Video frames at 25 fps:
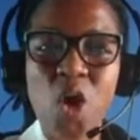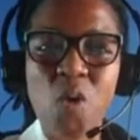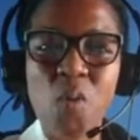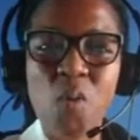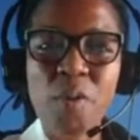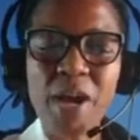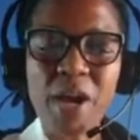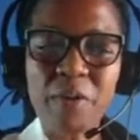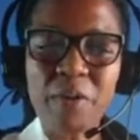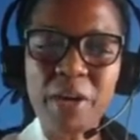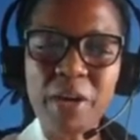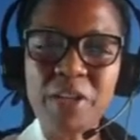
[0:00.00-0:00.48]

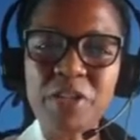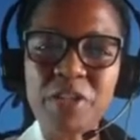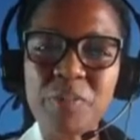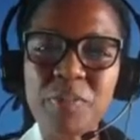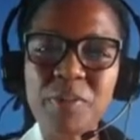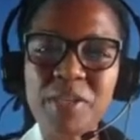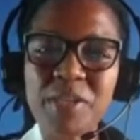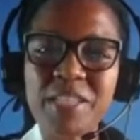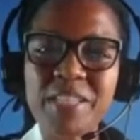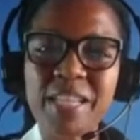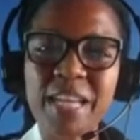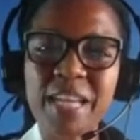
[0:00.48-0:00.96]
we are going to
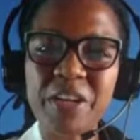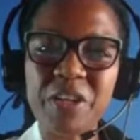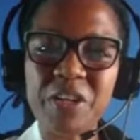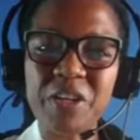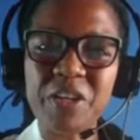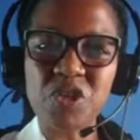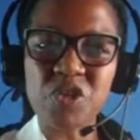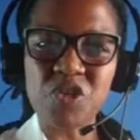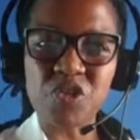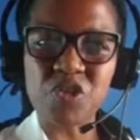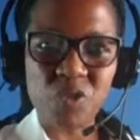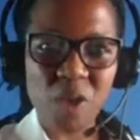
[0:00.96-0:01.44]
be
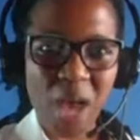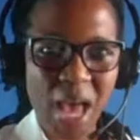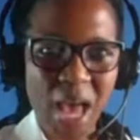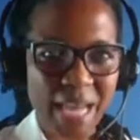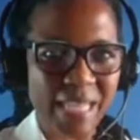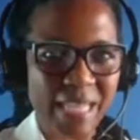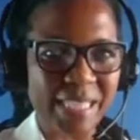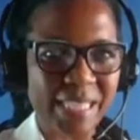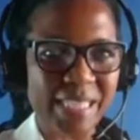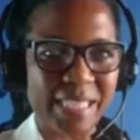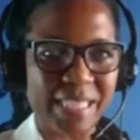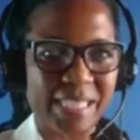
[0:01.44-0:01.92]
sharing
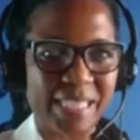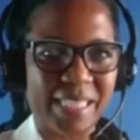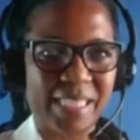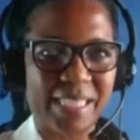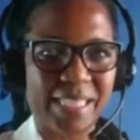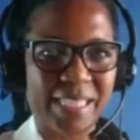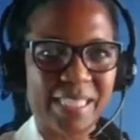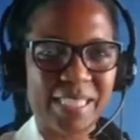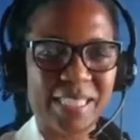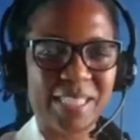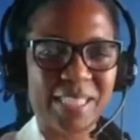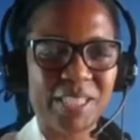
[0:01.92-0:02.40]

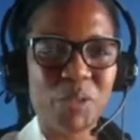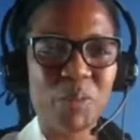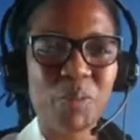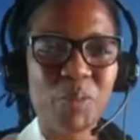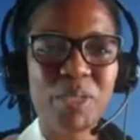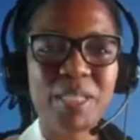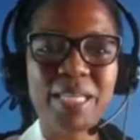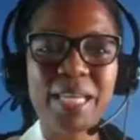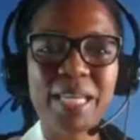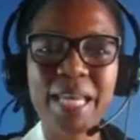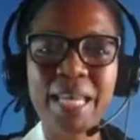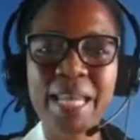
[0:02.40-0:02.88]
strategies
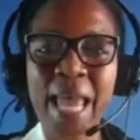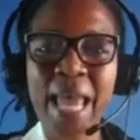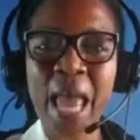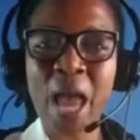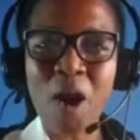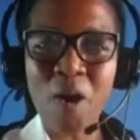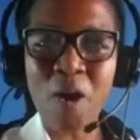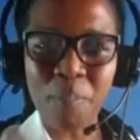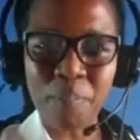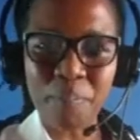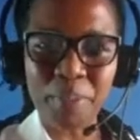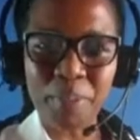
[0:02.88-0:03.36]
which can
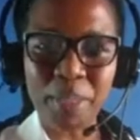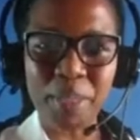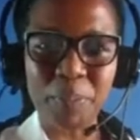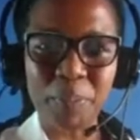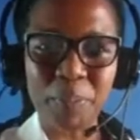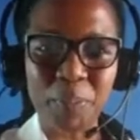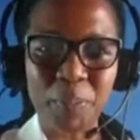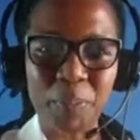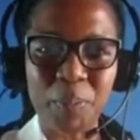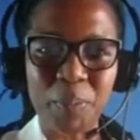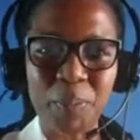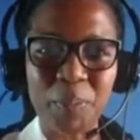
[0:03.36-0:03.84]
help
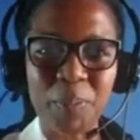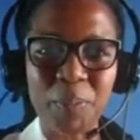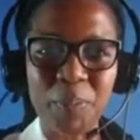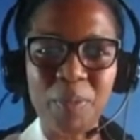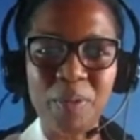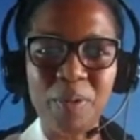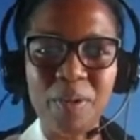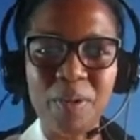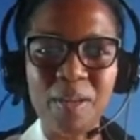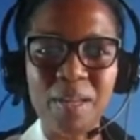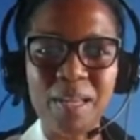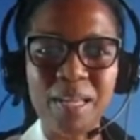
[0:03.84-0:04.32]
people
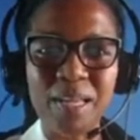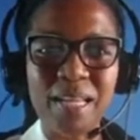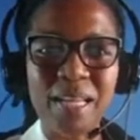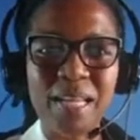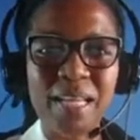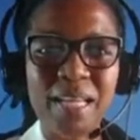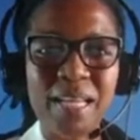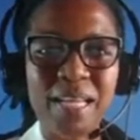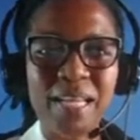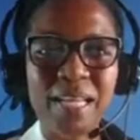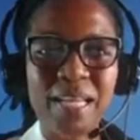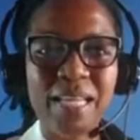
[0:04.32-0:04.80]

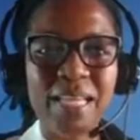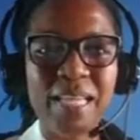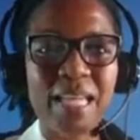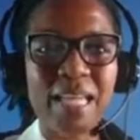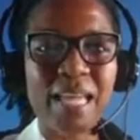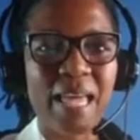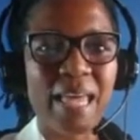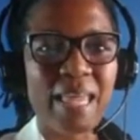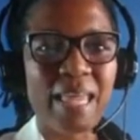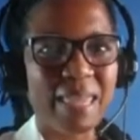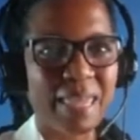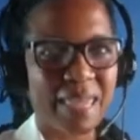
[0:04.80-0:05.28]

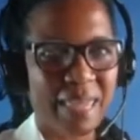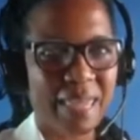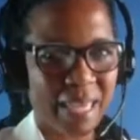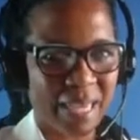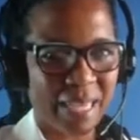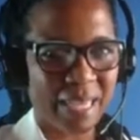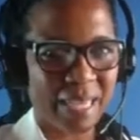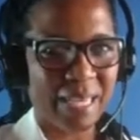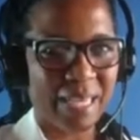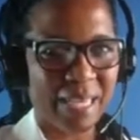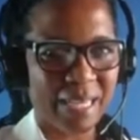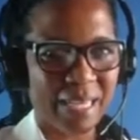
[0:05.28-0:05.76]

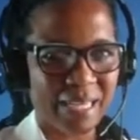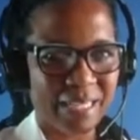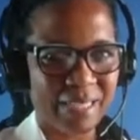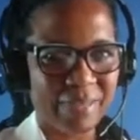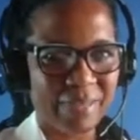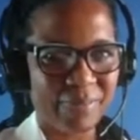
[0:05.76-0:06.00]
think.